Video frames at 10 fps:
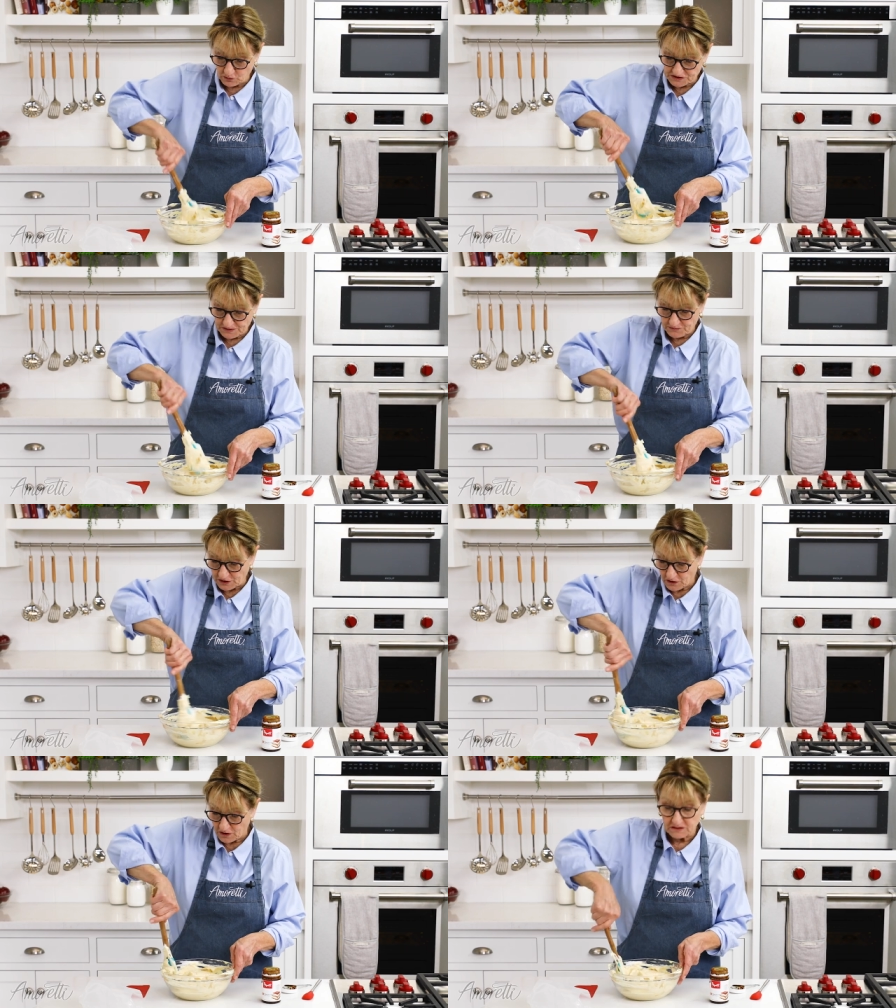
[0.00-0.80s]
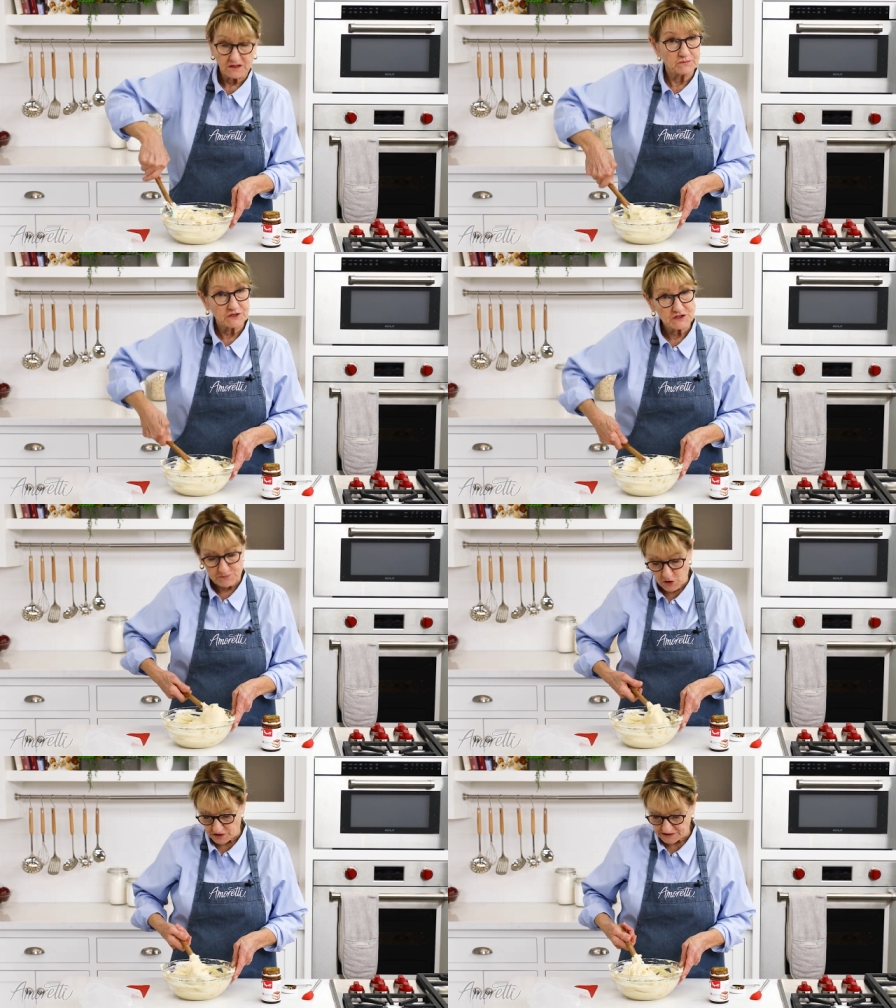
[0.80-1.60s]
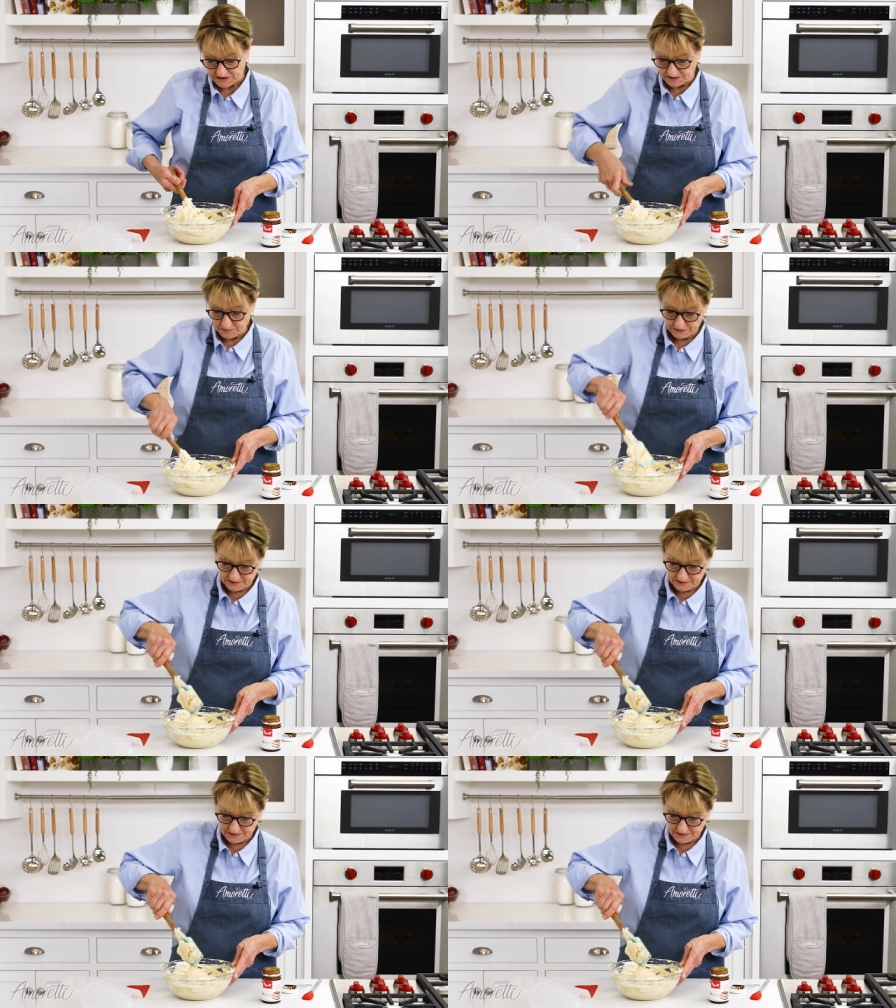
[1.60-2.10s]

with something called a Bismarck tip,